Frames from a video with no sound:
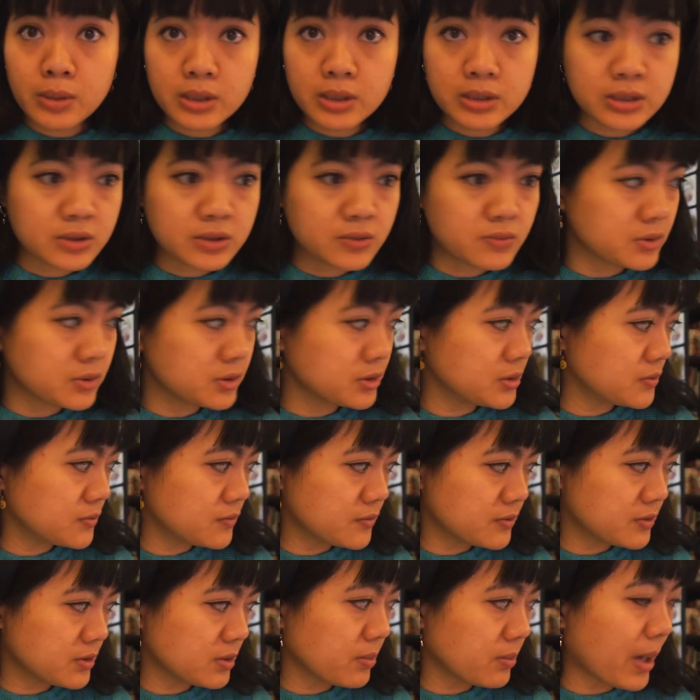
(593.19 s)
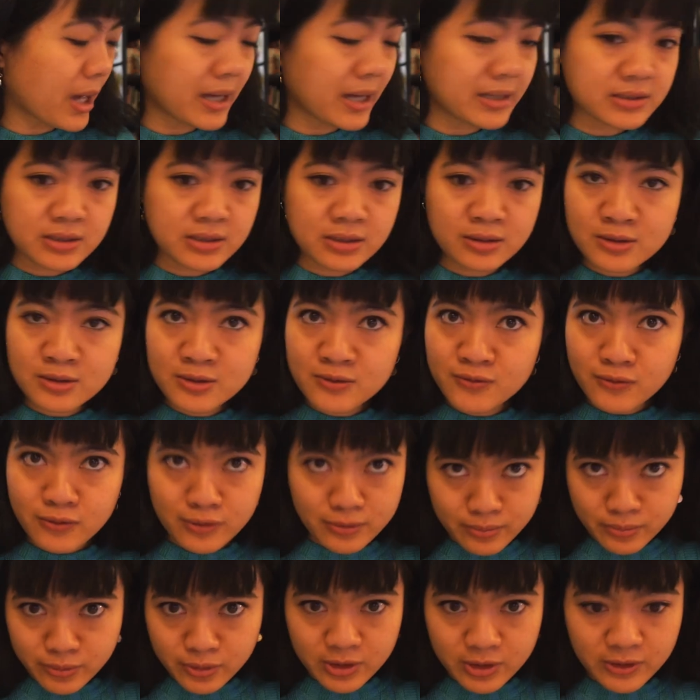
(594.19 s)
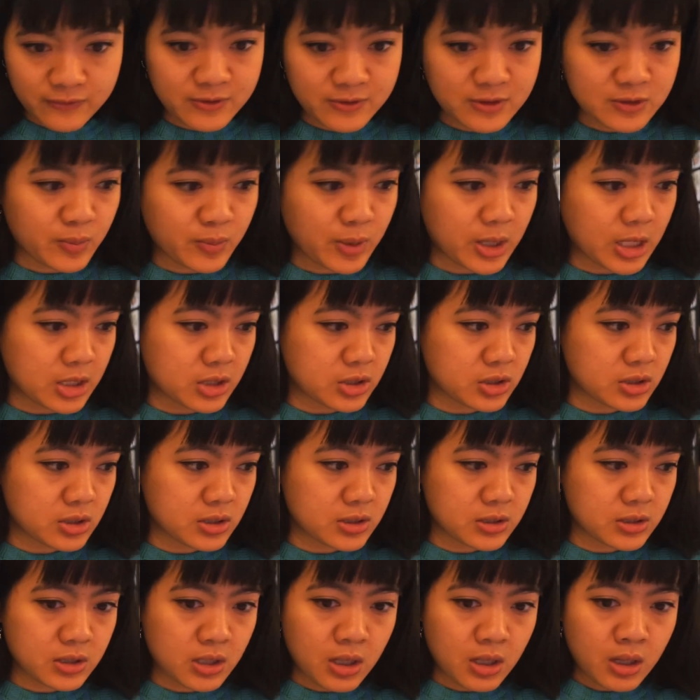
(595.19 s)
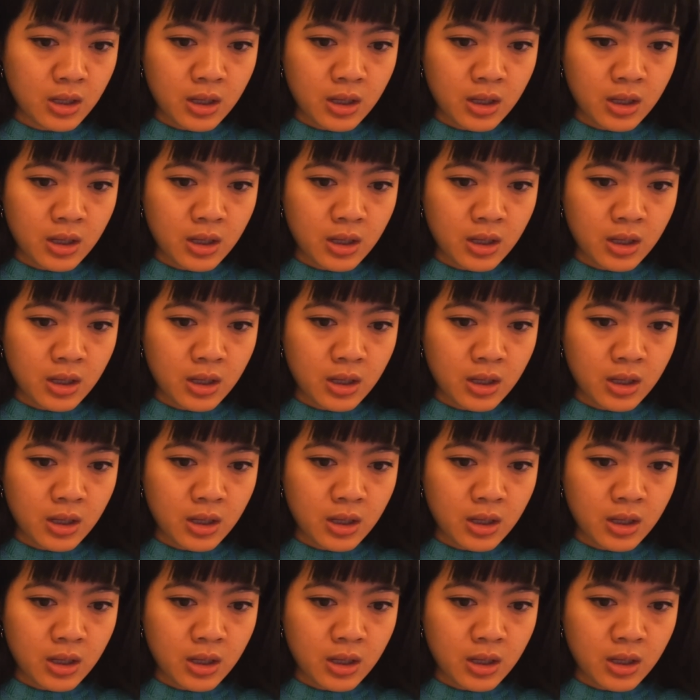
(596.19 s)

I did reuse some assets from previous pages,